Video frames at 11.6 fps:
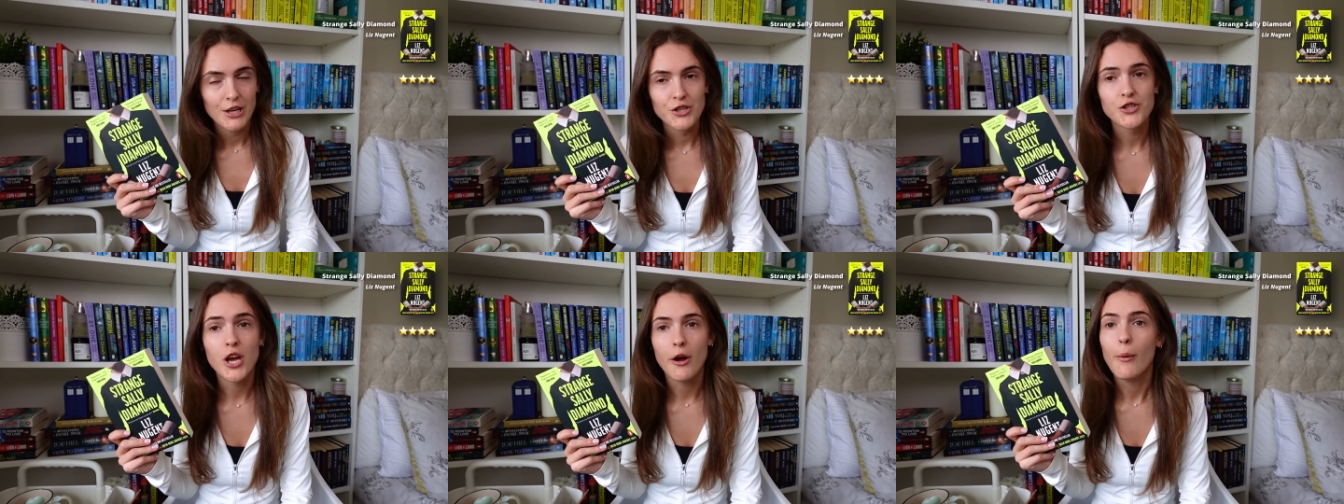
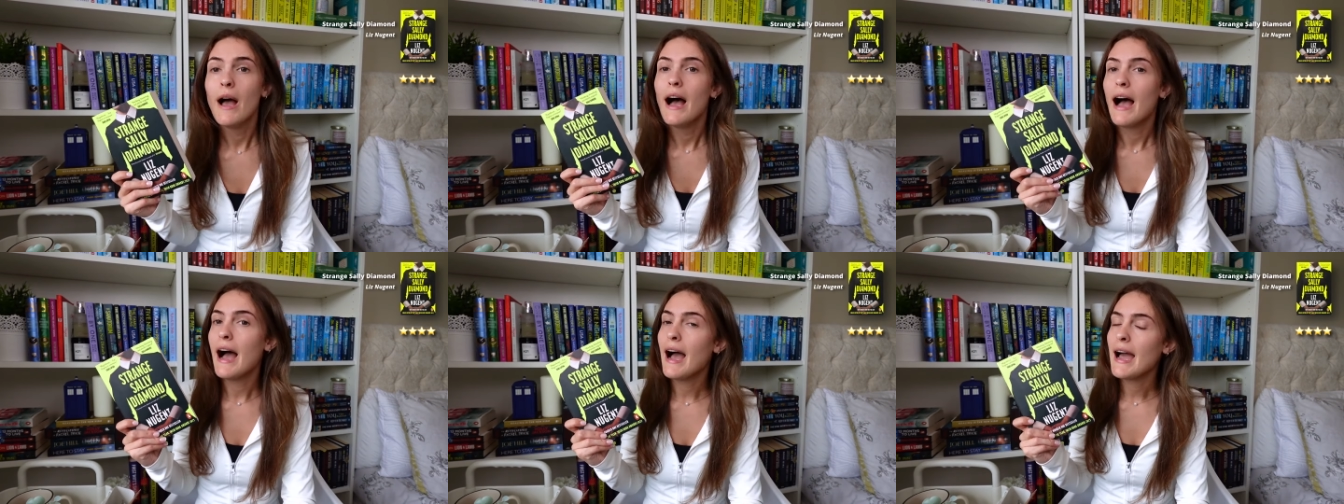So
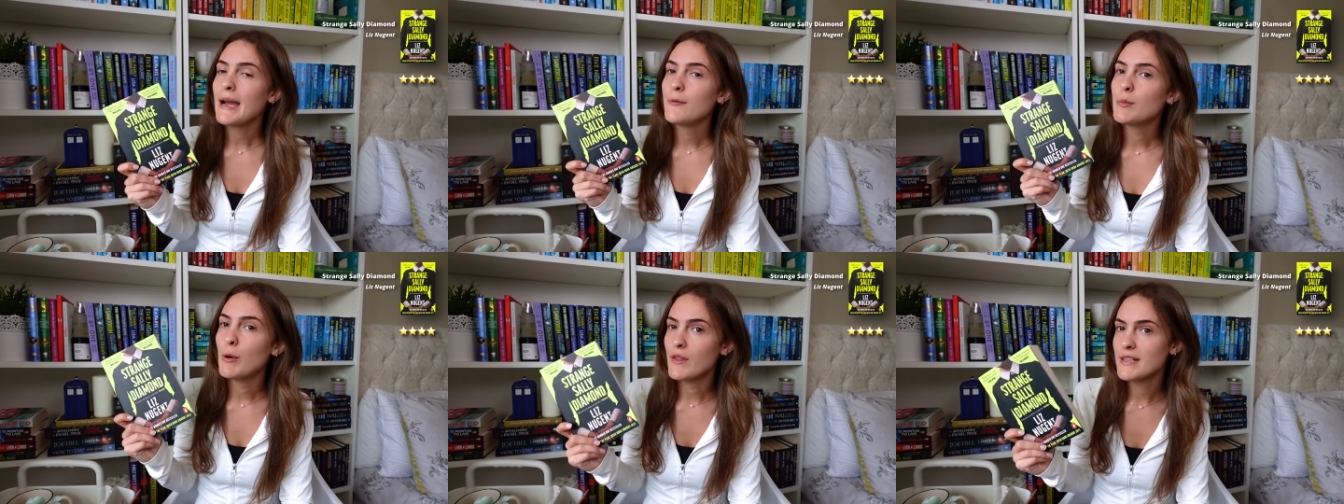I
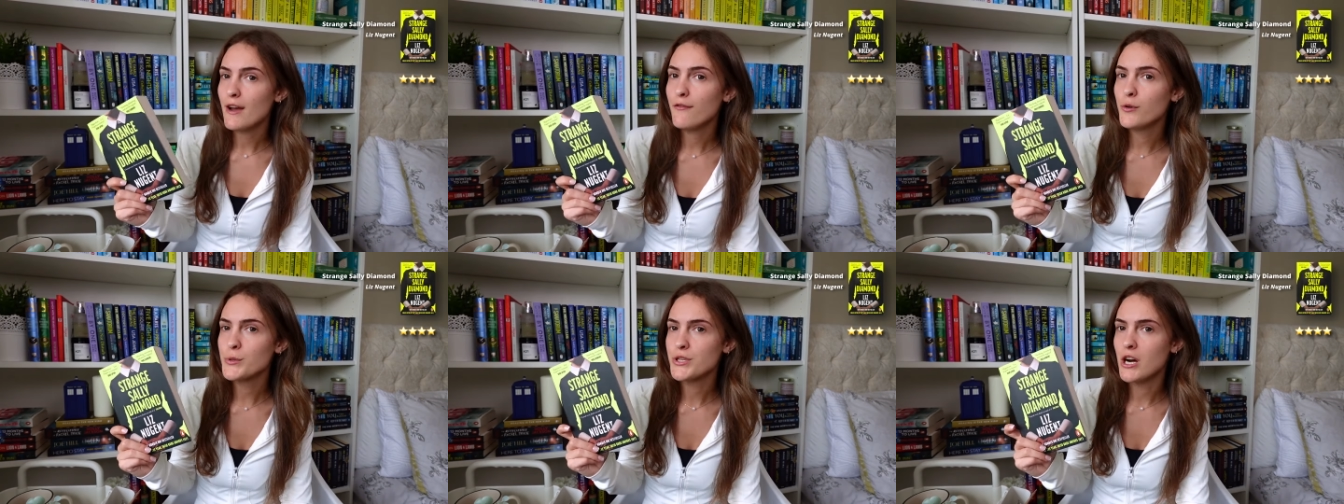would put this at a
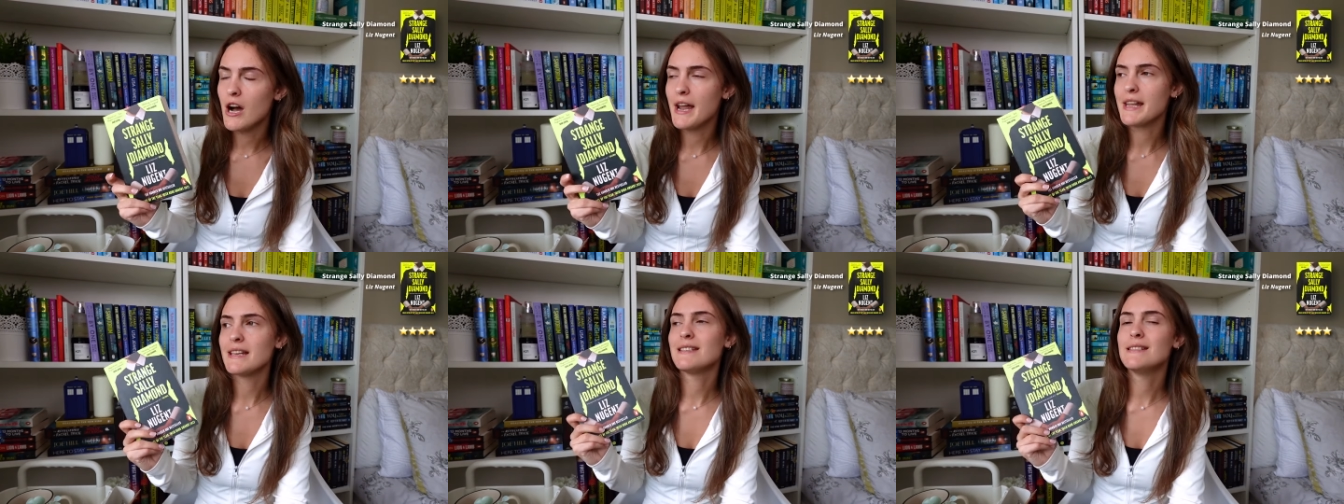full star
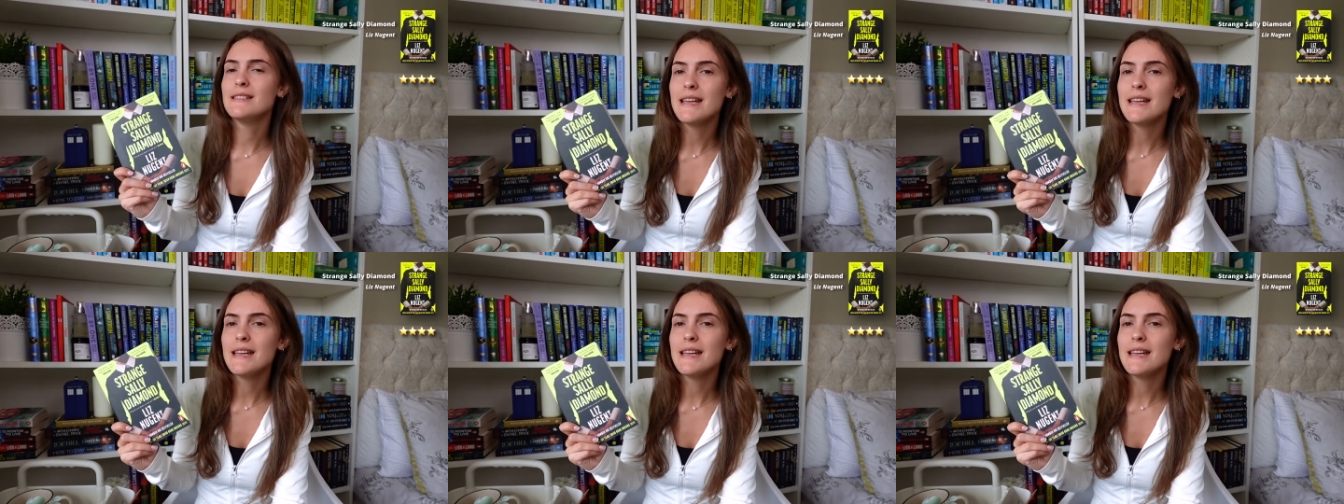and it is